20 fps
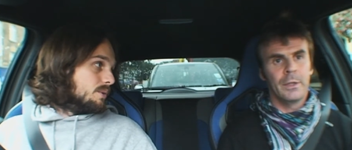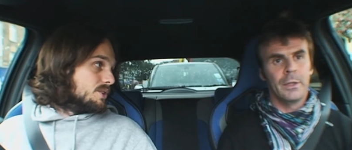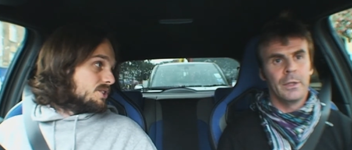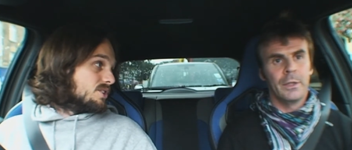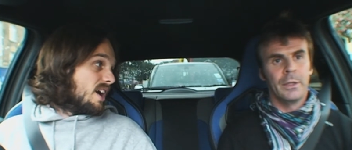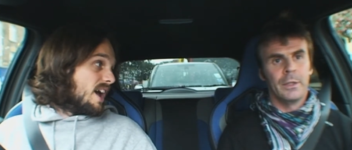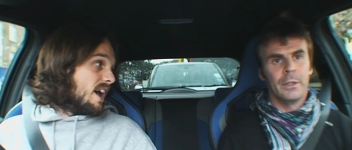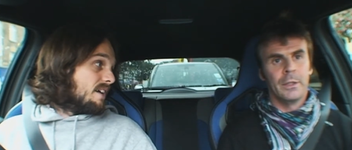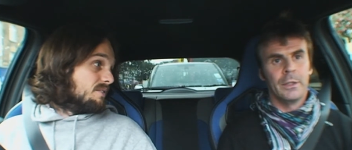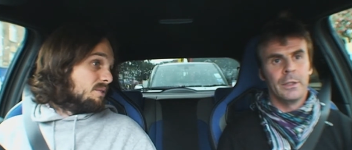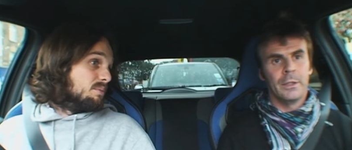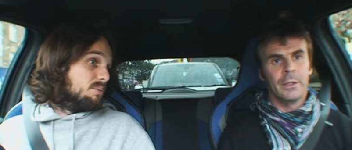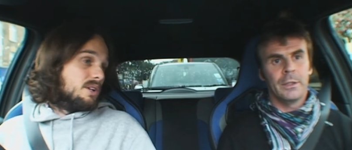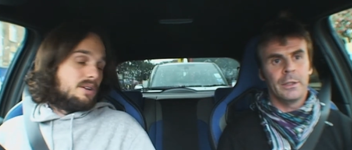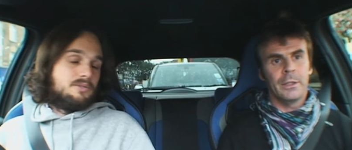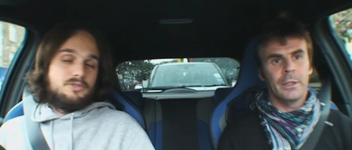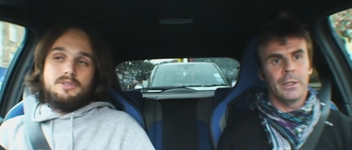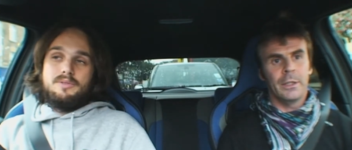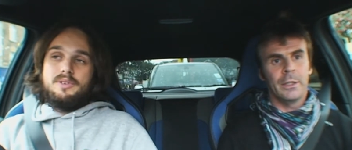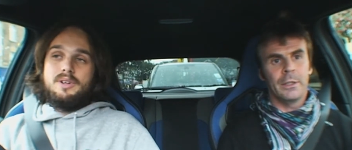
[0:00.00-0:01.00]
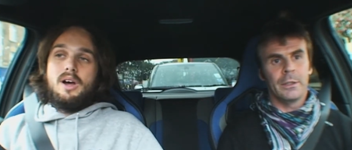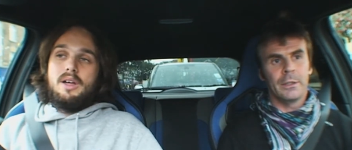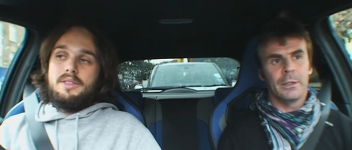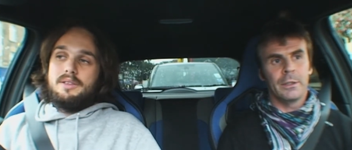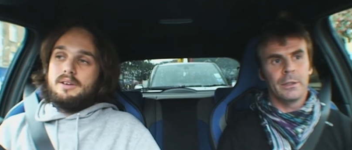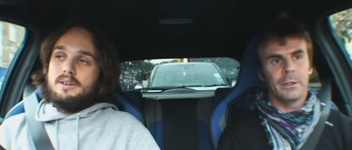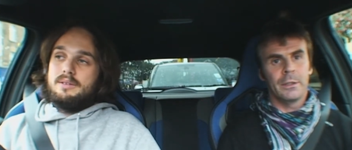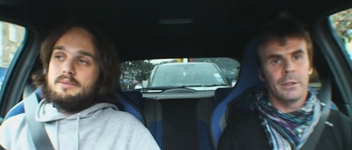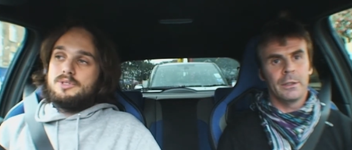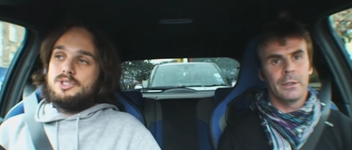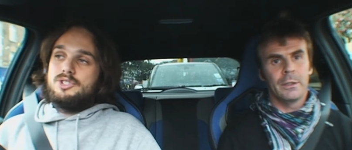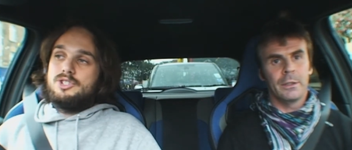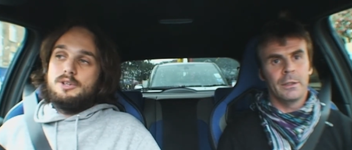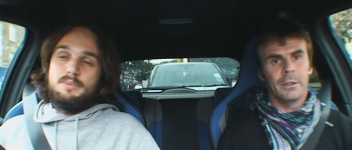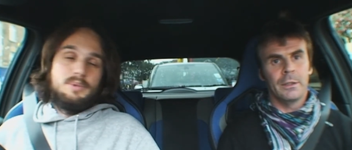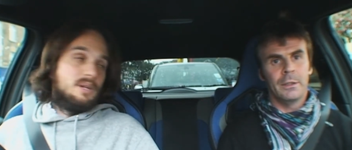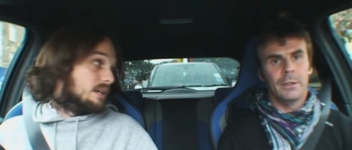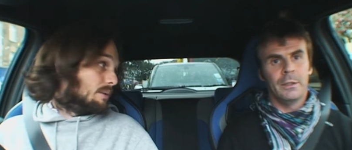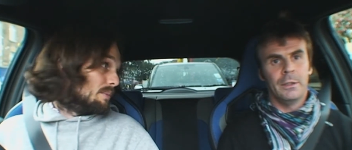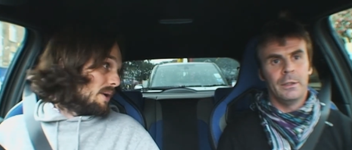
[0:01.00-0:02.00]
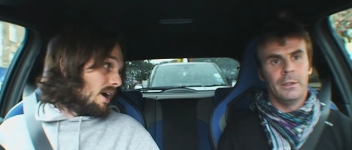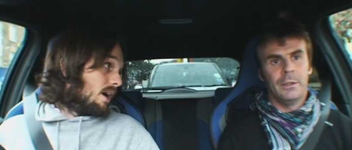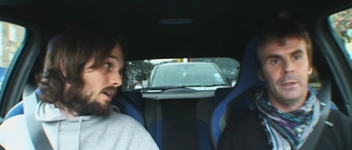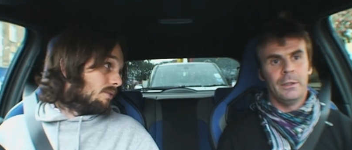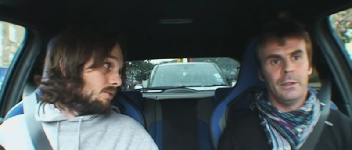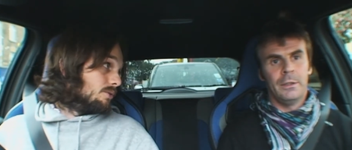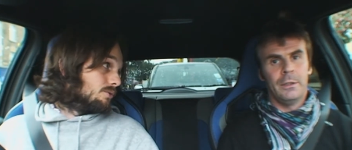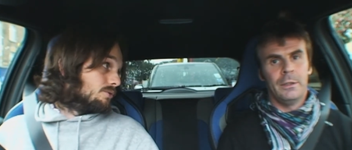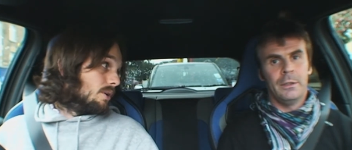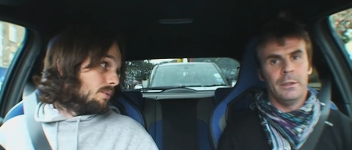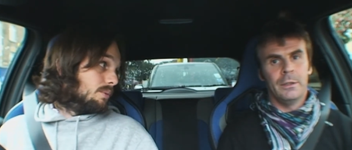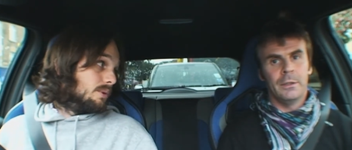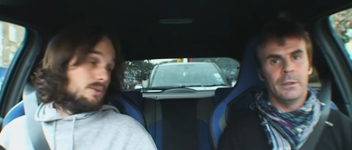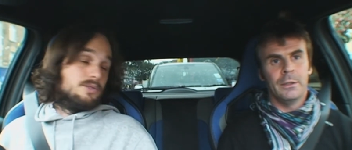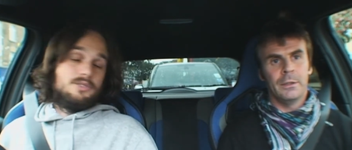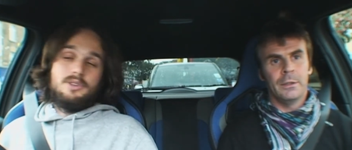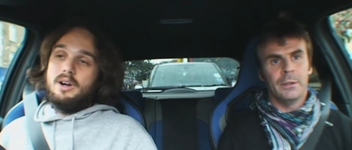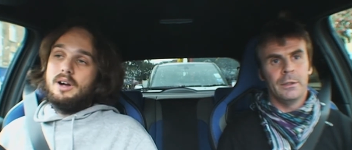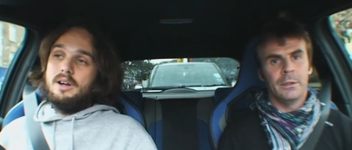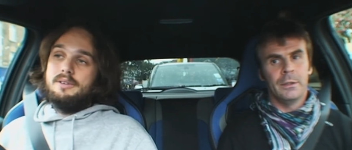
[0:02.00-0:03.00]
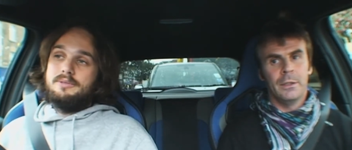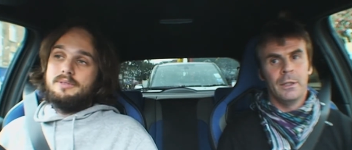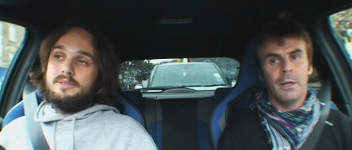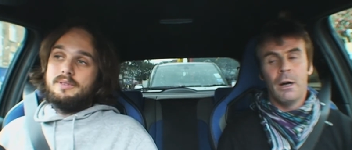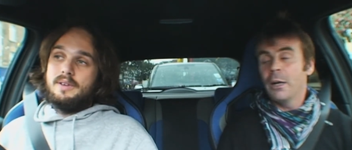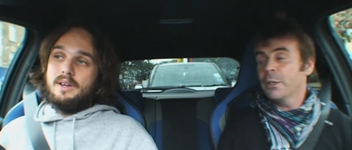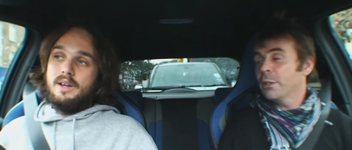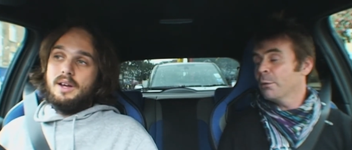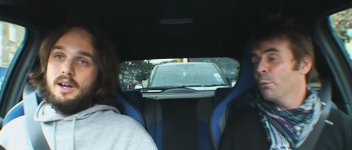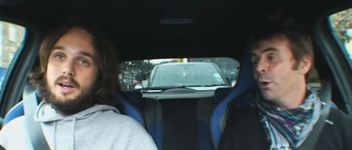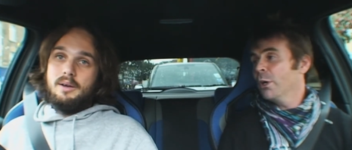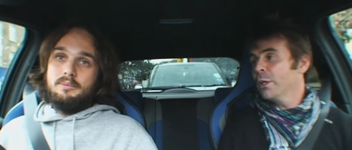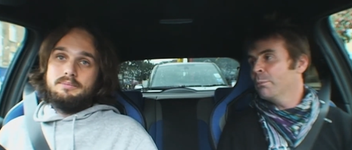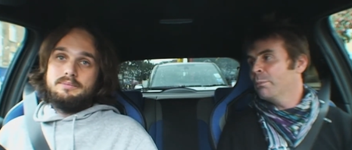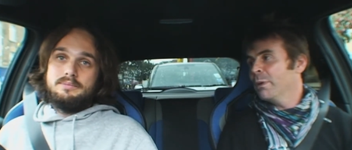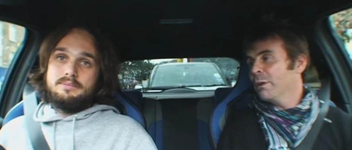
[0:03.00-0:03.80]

Speaker 1: which I haven't, but I've driven yeah. other stupidly powerful front wheel drive. I don't um, mind a um,